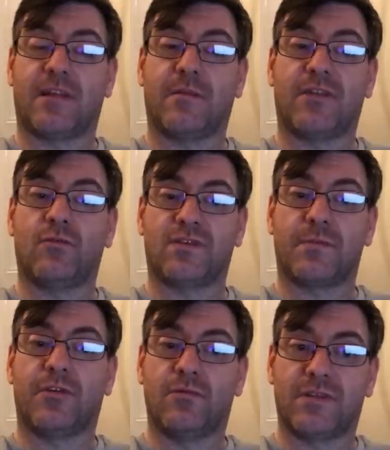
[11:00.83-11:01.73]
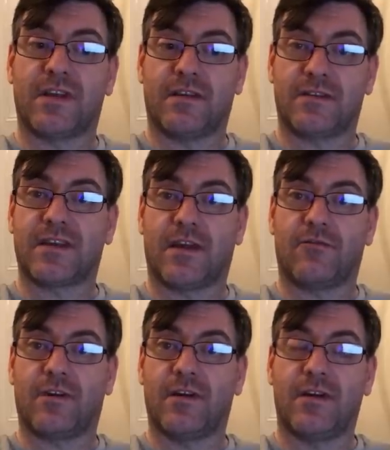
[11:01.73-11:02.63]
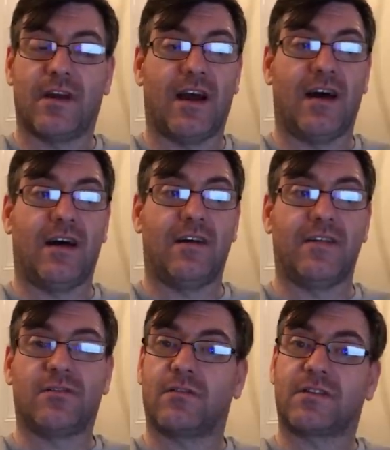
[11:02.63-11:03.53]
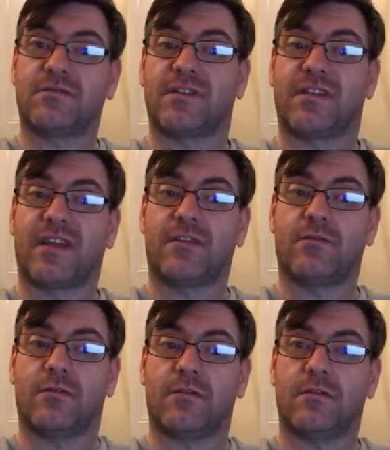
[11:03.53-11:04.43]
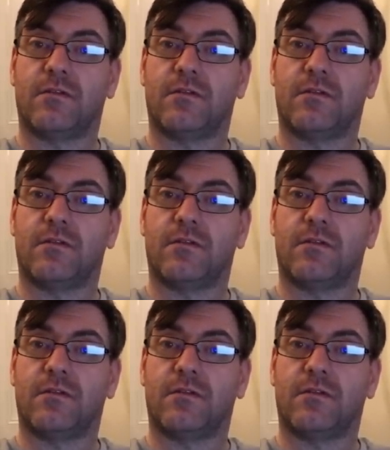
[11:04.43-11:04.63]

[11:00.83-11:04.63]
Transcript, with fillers: gentleman who was abusing Sandra, and they told us there was nothing they could do.